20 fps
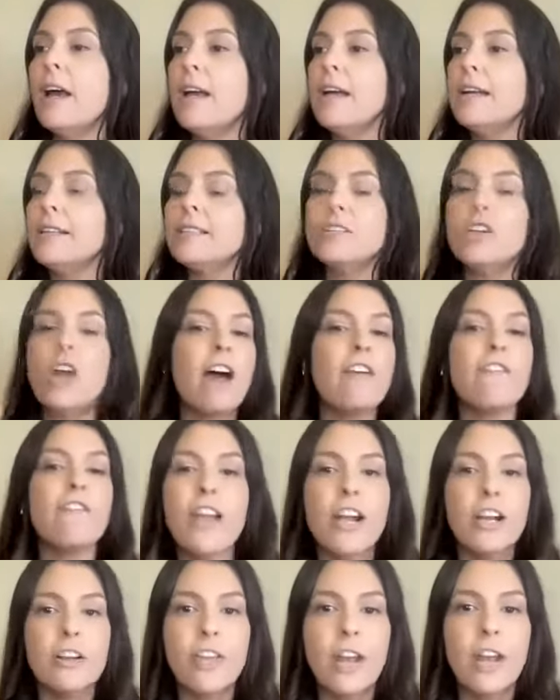it's not
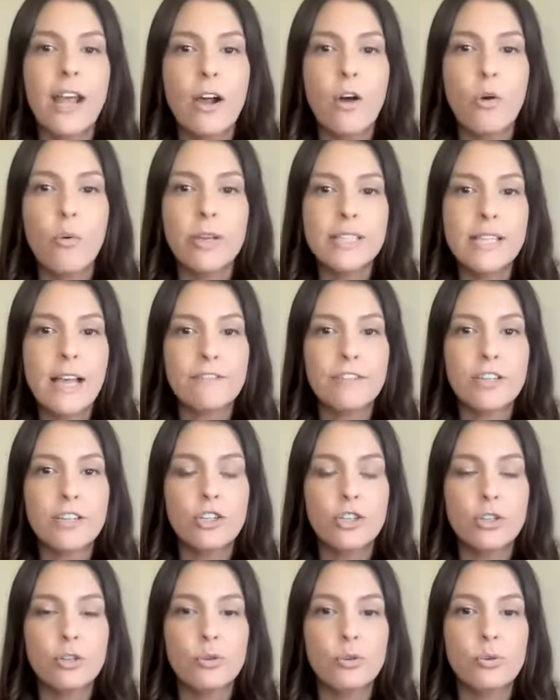fair that I always have to
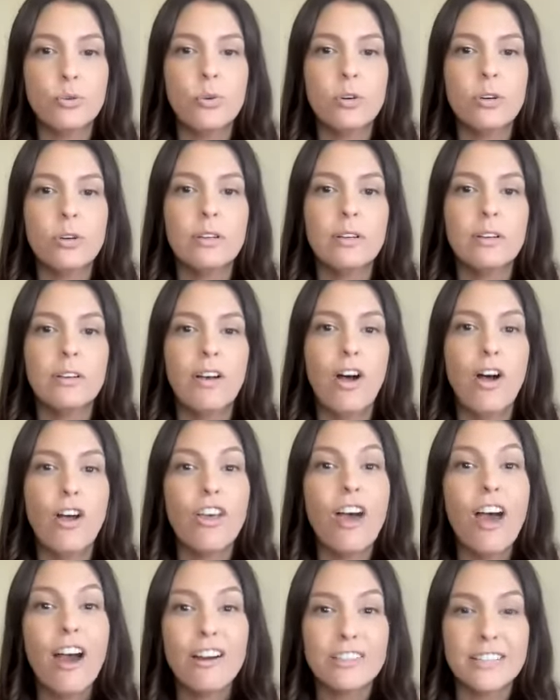do all
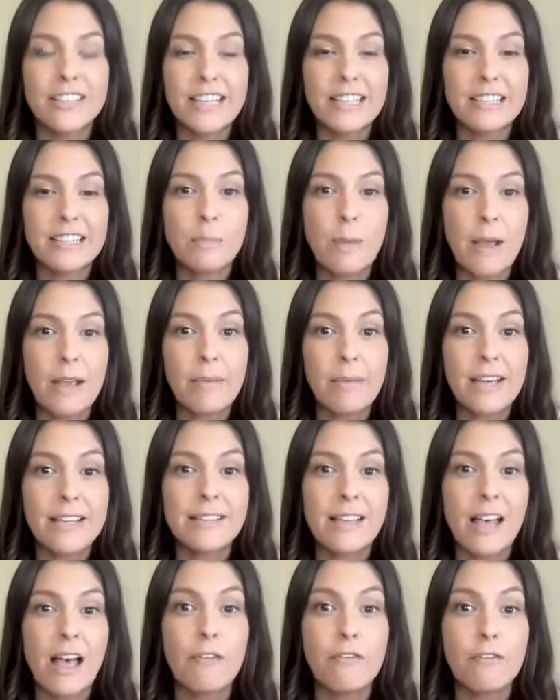the hard things by
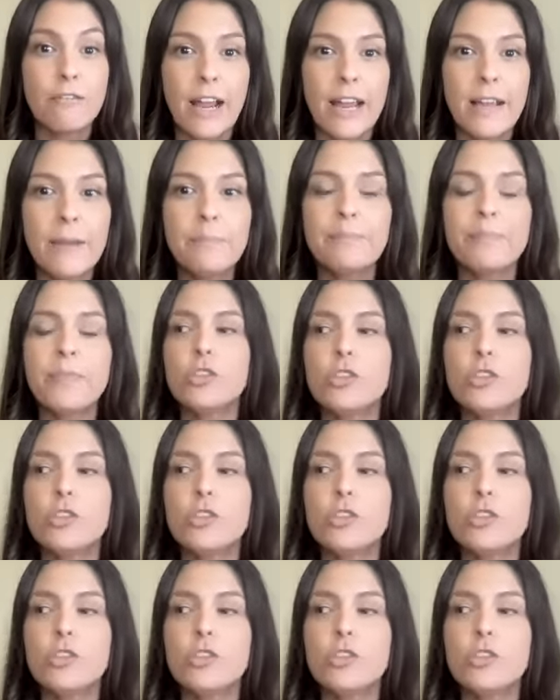myself, right?